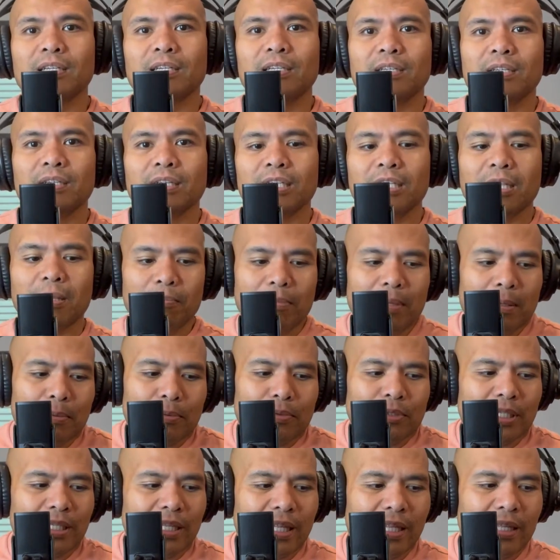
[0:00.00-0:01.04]
And then people
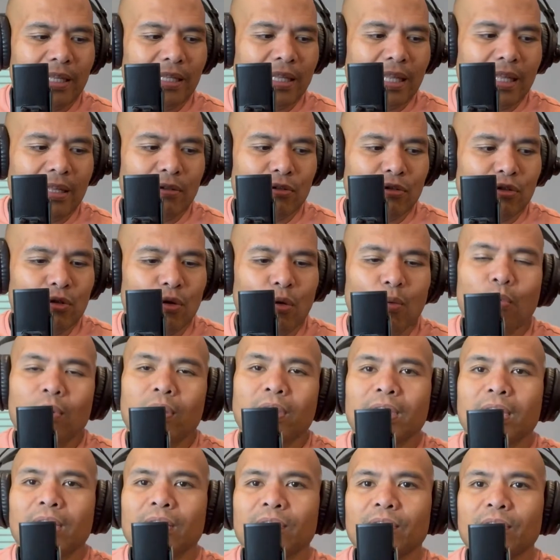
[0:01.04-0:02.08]
say there's no
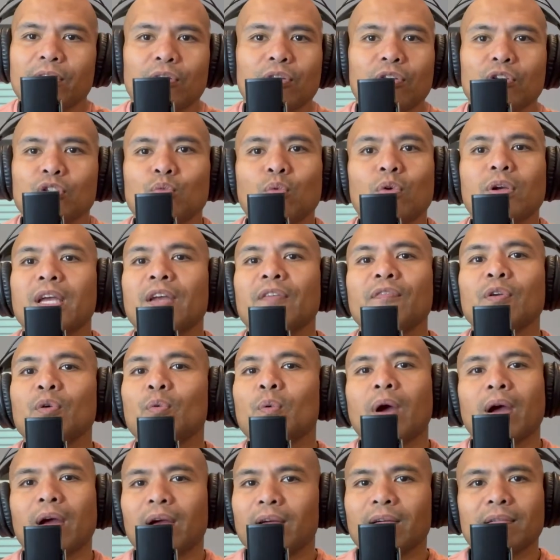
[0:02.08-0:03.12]
work out there. There's work
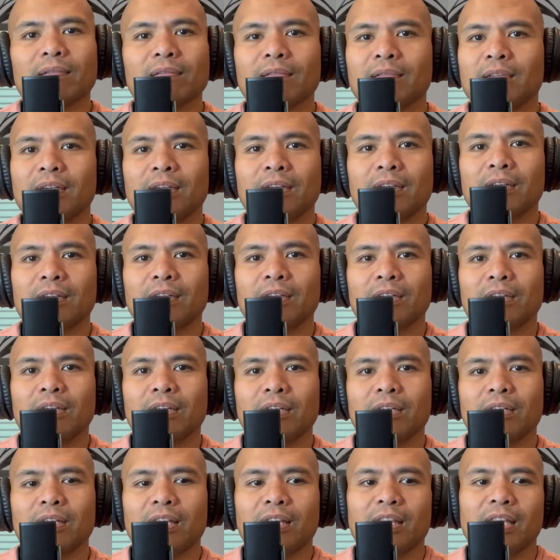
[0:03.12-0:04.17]
everywhere.
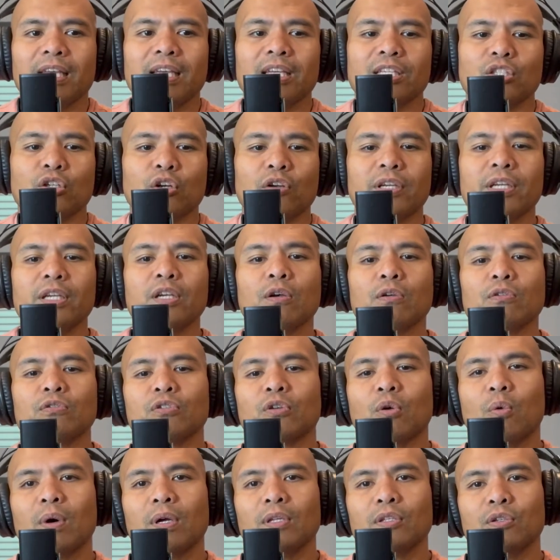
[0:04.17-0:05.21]
The thing is, our egos
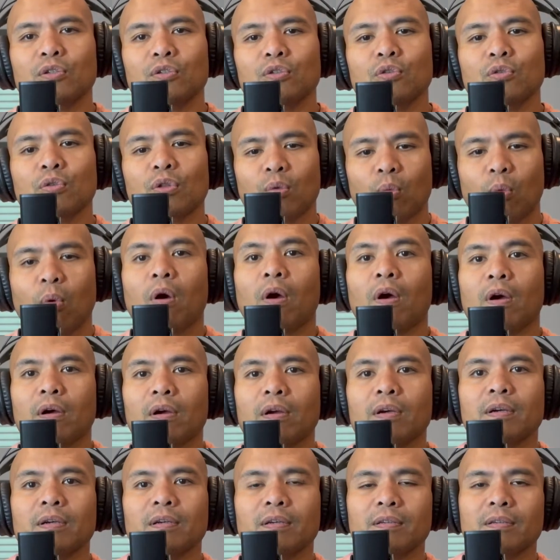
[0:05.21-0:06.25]
don't want to do the
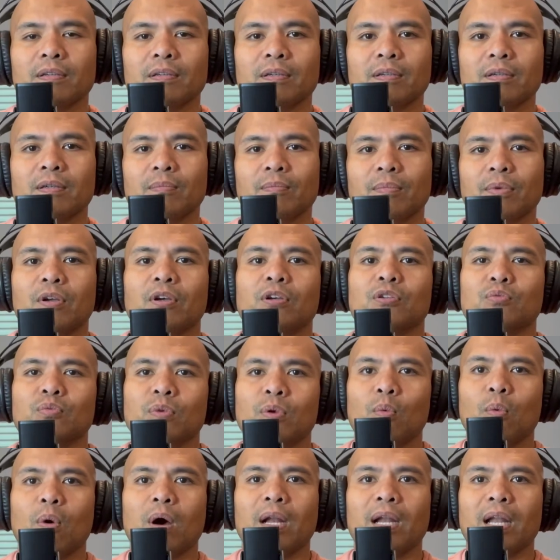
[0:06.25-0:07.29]
work because we
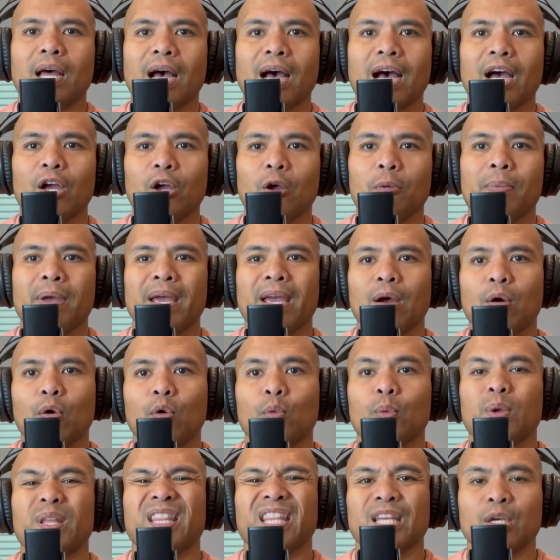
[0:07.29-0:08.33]
want a higher payout or
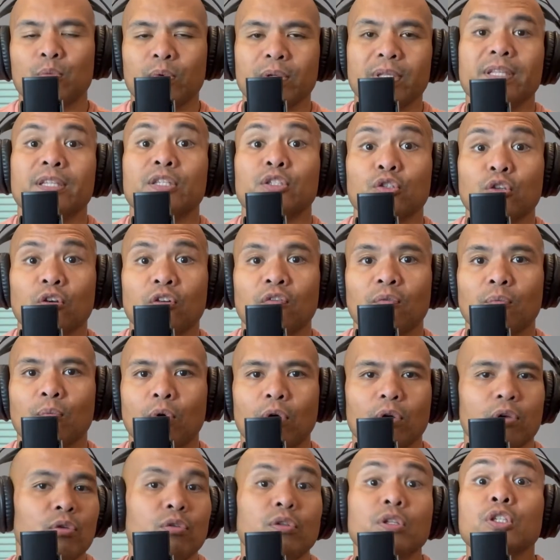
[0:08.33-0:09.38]
we think we deserve
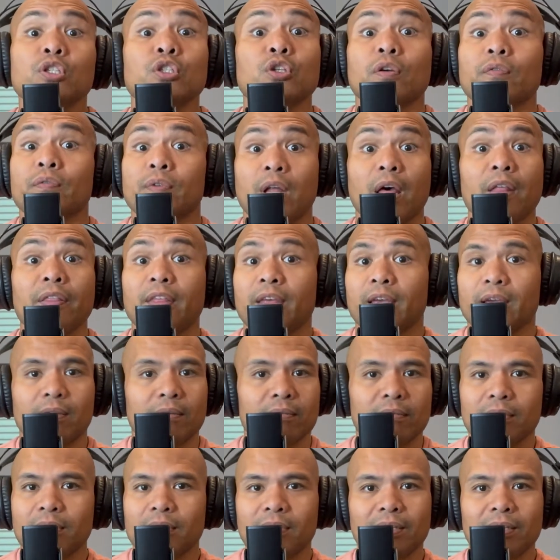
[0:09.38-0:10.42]
more. You deserve nothing
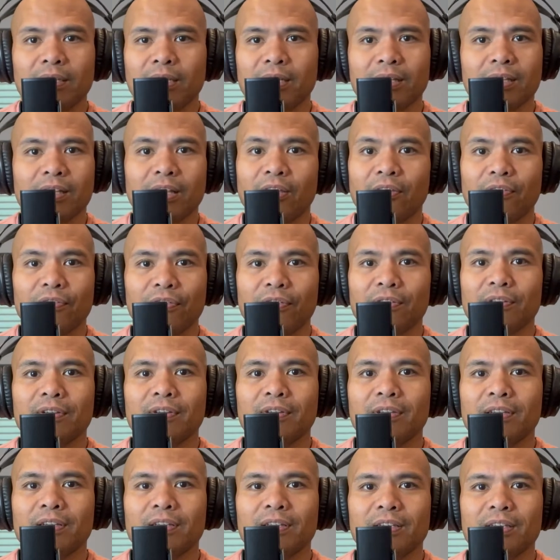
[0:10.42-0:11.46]
in life.
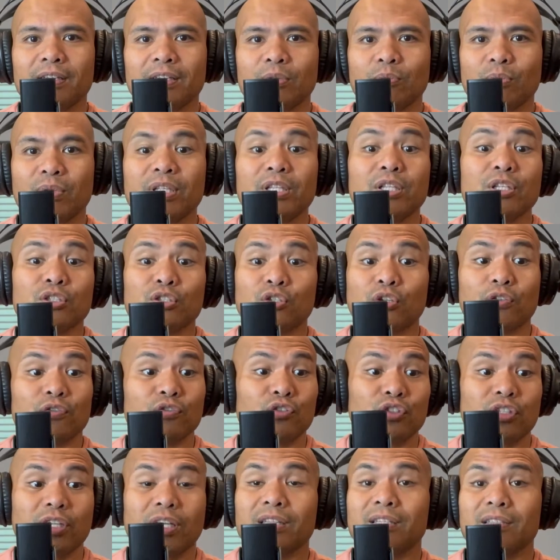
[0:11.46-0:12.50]
We deserve
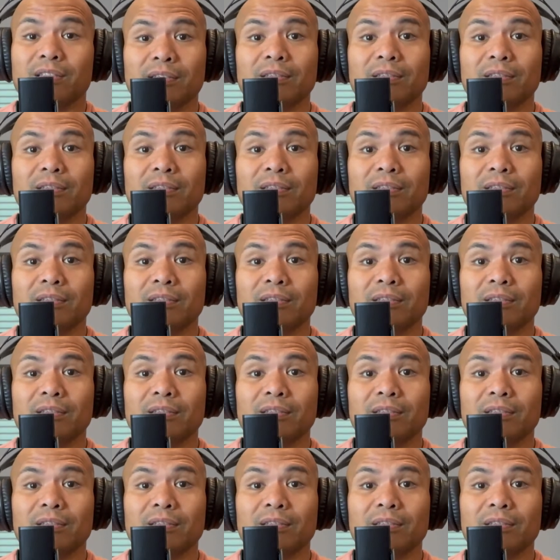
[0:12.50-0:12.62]
shit.